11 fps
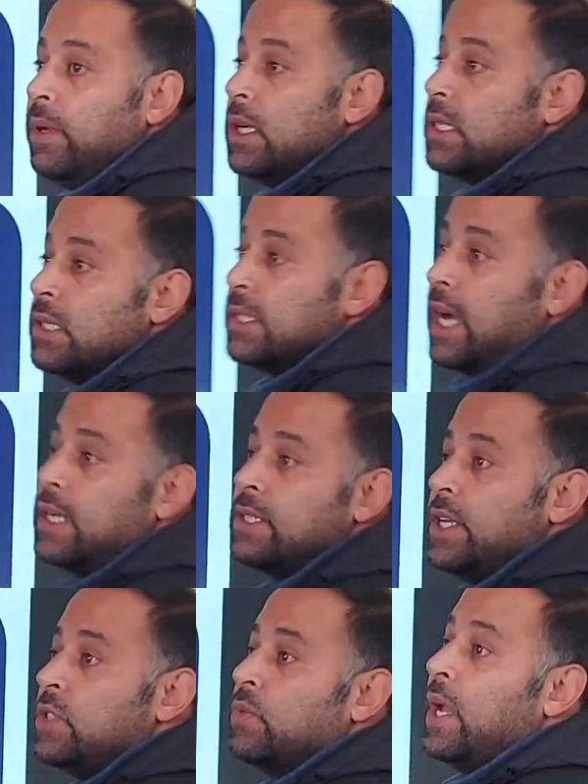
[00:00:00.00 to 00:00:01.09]
because in
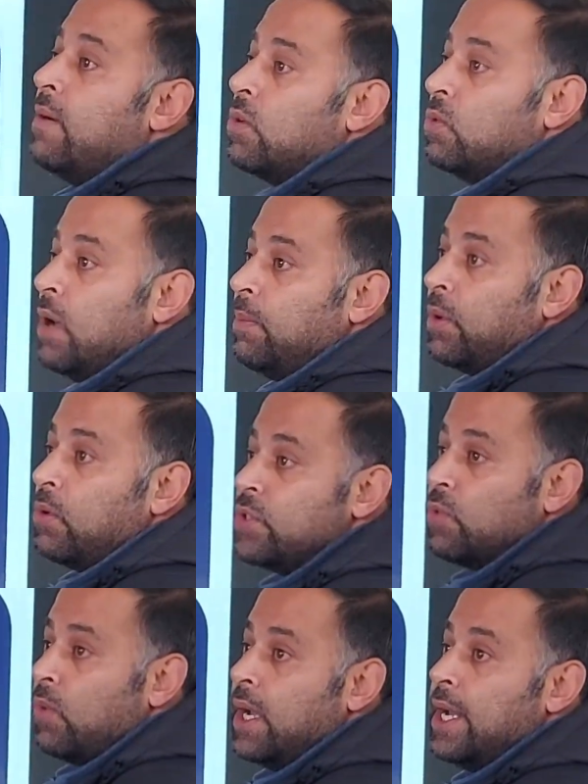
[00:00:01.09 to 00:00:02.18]
statistics we have two
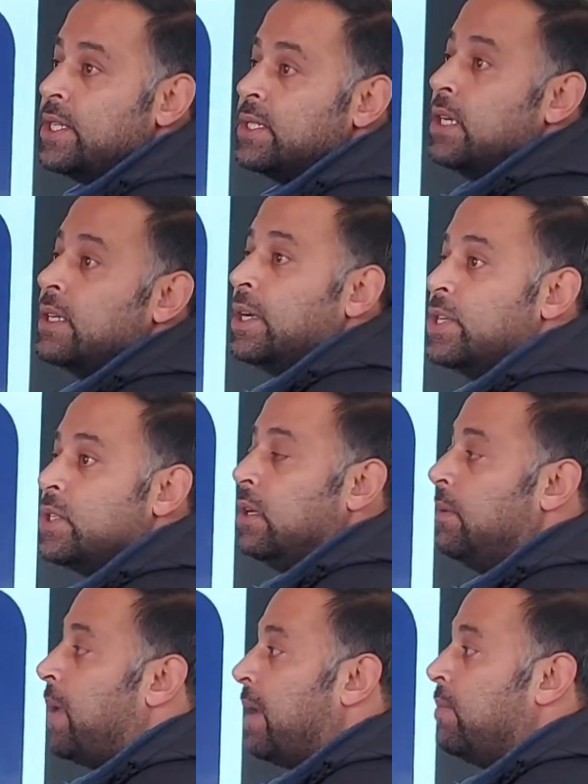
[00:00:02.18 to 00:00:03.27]
approaches. One is the traditional
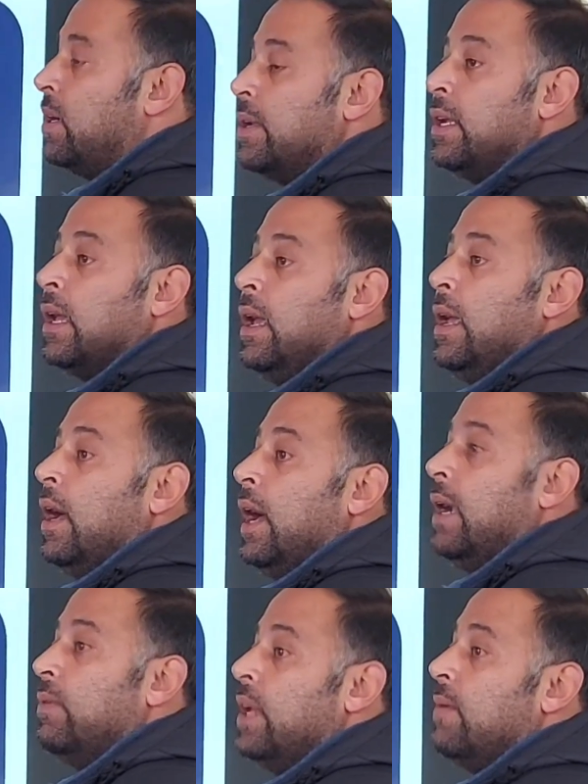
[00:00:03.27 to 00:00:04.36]
parametric,
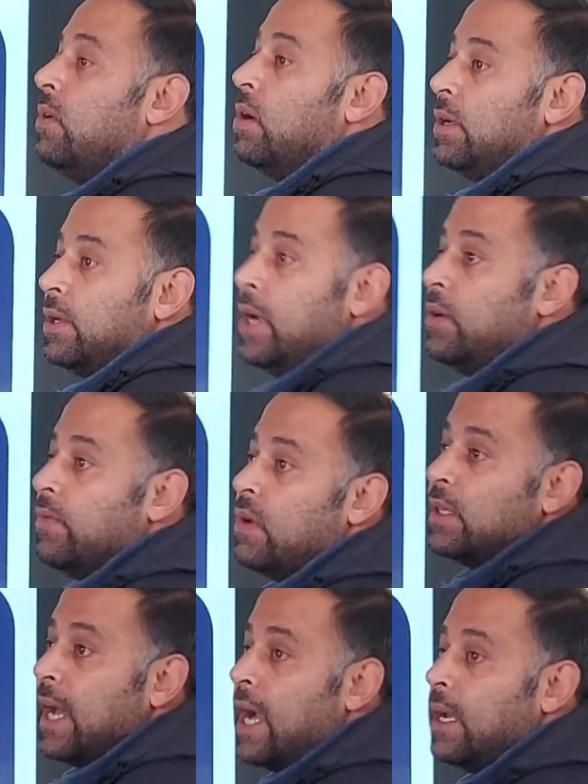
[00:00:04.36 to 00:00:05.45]
and we have an alternative for
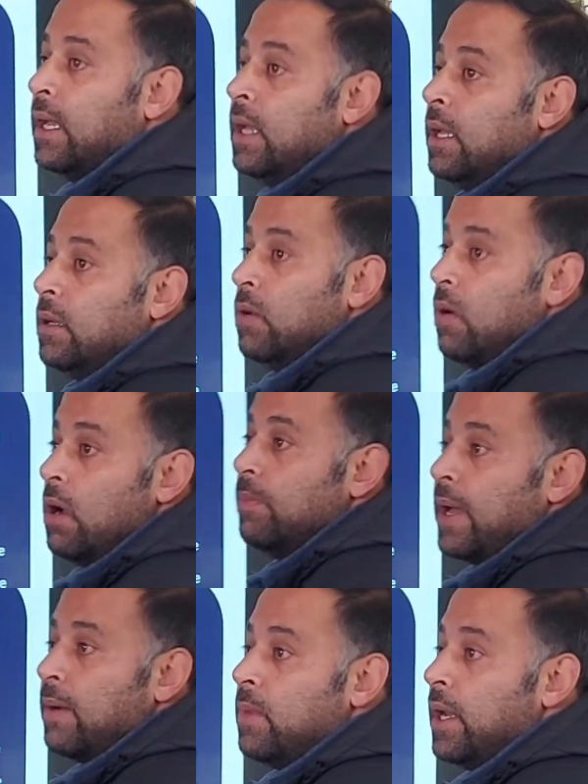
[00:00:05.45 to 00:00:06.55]
that, the
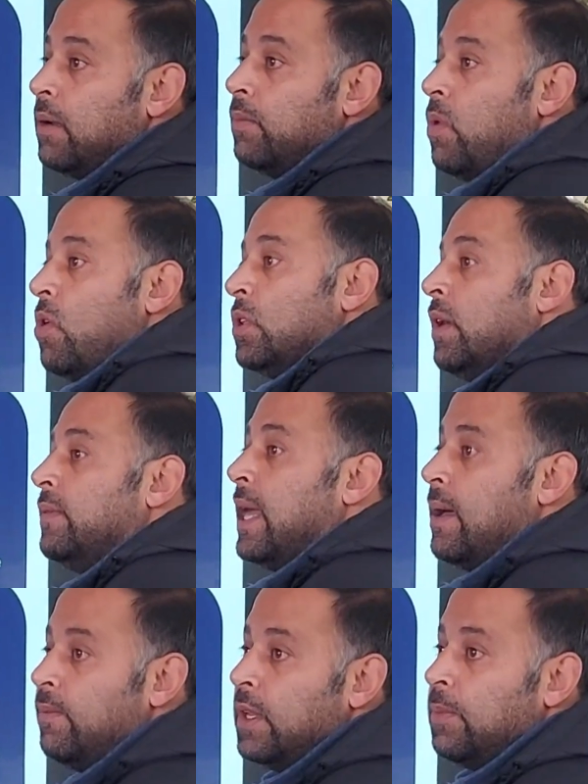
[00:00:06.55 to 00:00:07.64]
non-parametric. Both of
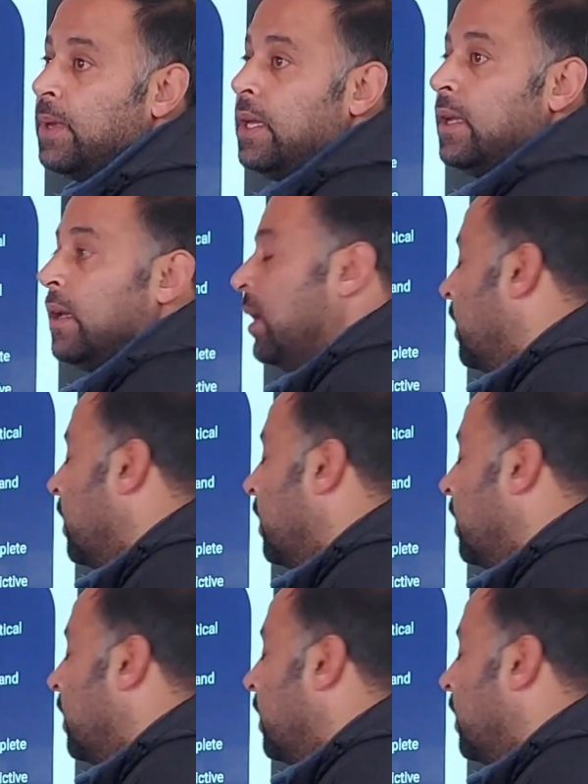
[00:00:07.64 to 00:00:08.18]
them will be